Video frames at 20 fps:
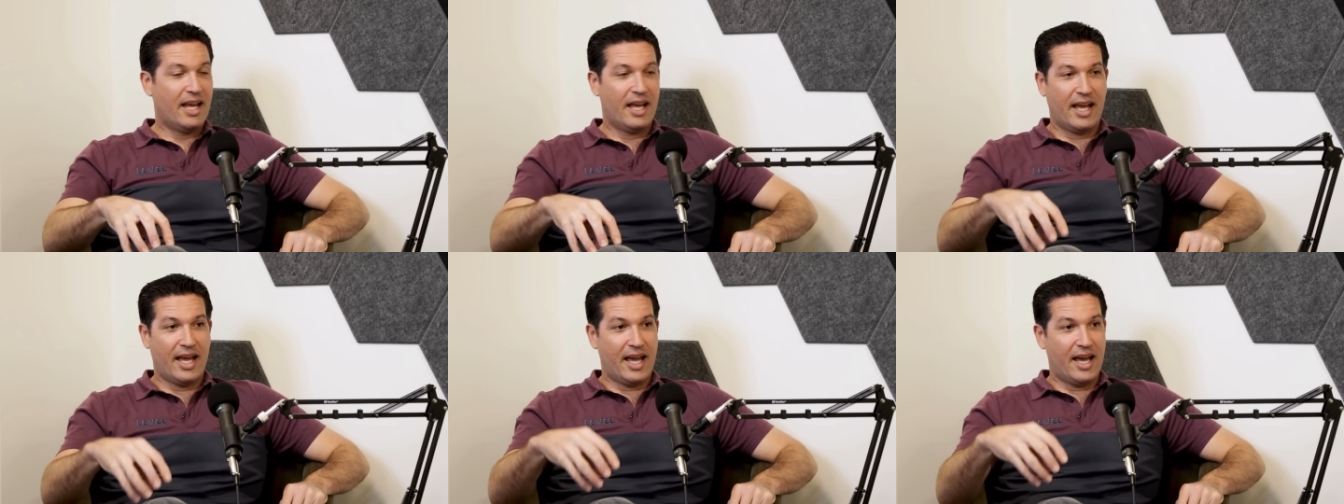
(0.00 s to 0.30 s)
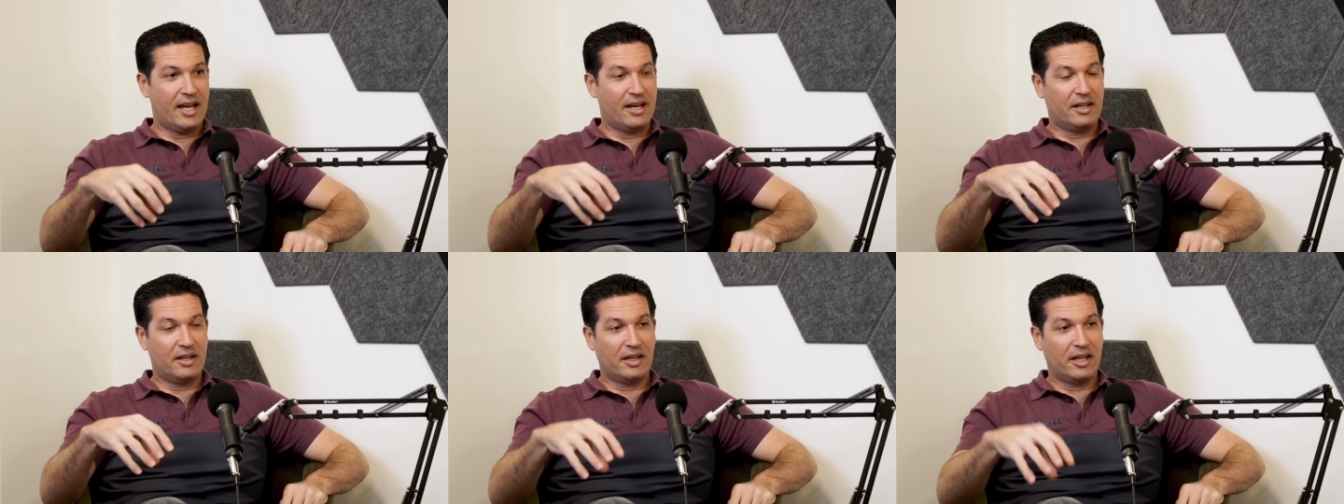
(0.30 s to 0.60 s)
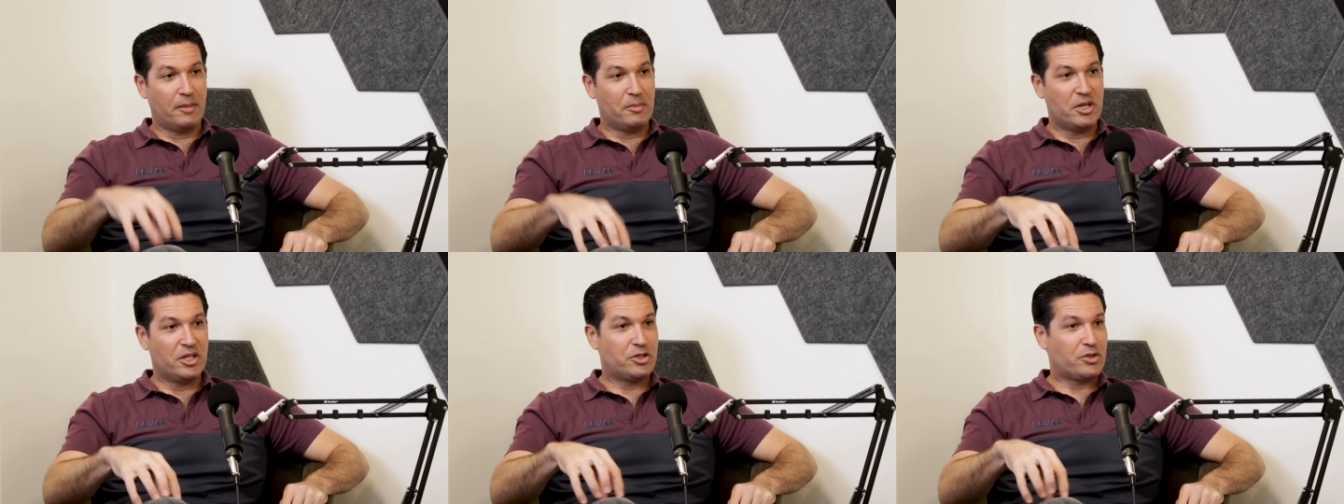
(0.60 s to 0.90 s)
and
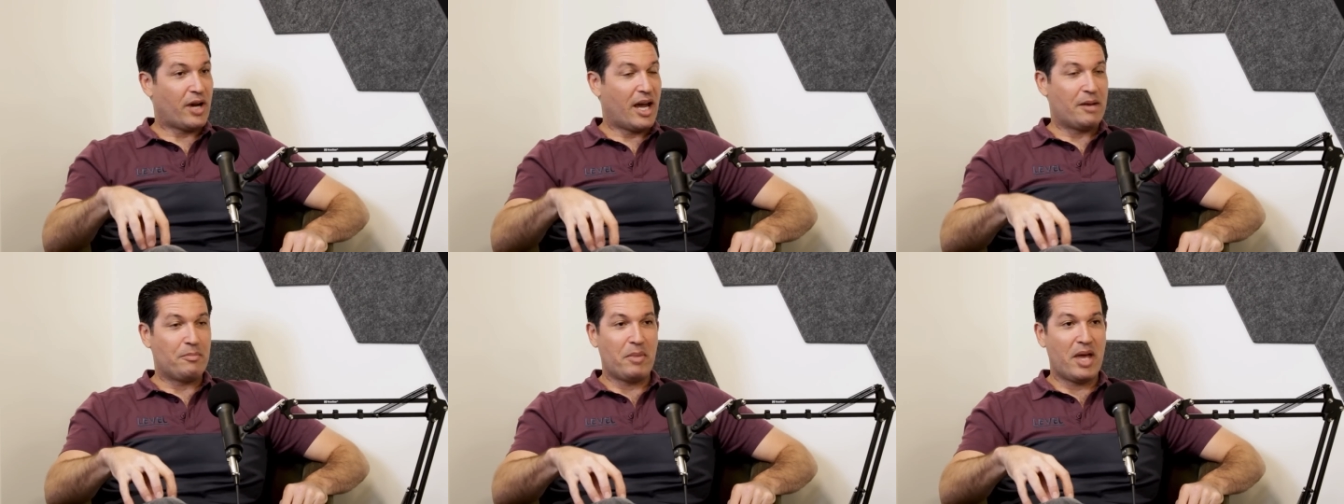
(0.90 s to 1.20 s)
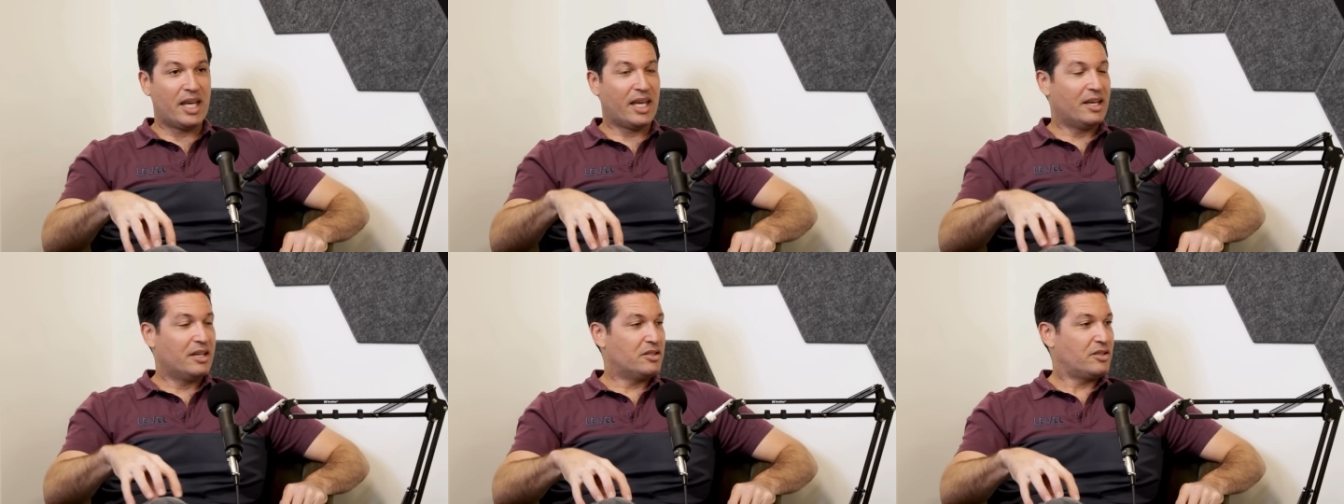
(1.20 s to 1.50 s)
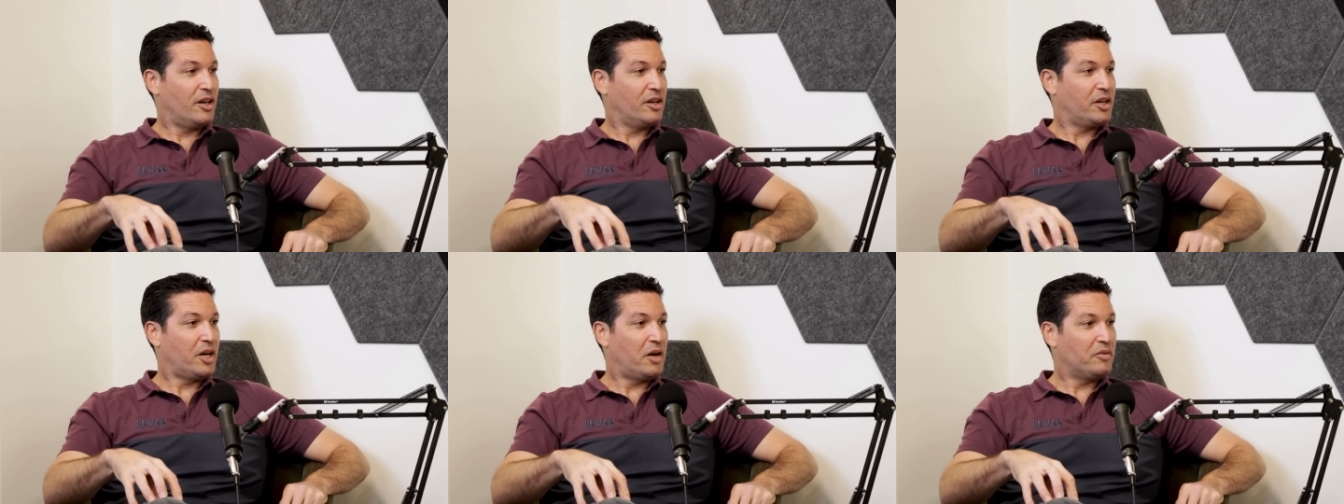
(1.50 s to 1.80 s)
let me try and make it as
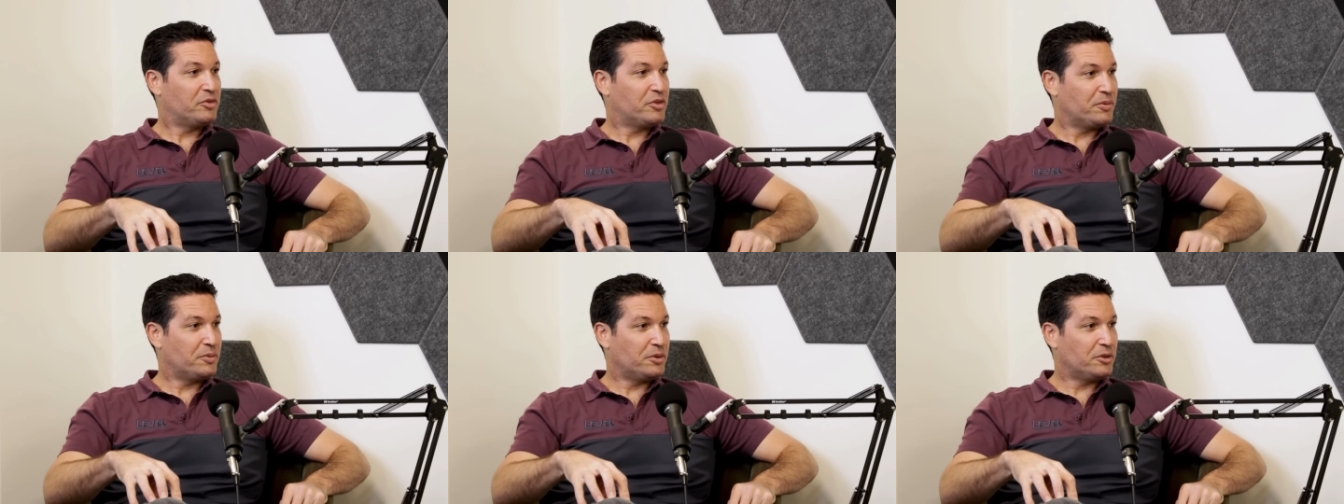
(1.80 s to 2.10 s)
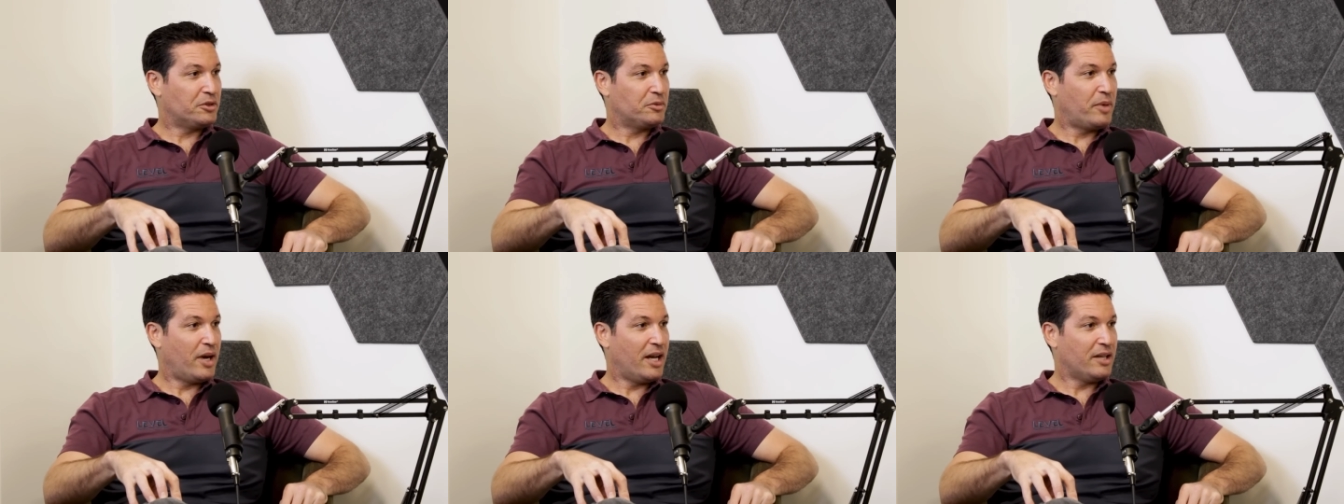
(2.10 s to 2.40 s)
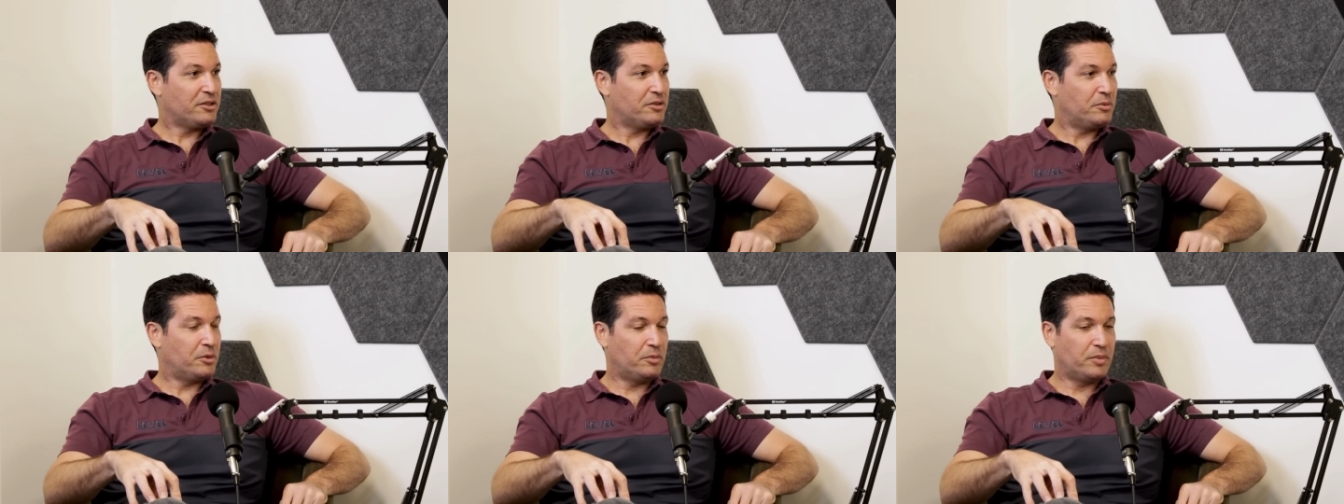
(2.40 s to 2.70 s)
uncomfortable as
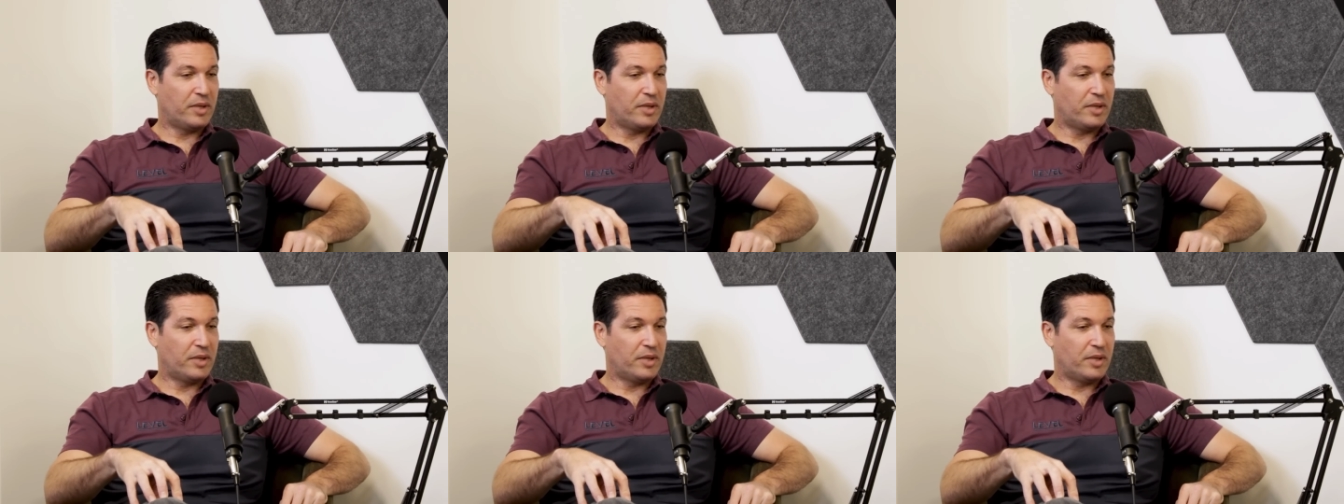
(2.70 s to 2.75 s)
possible.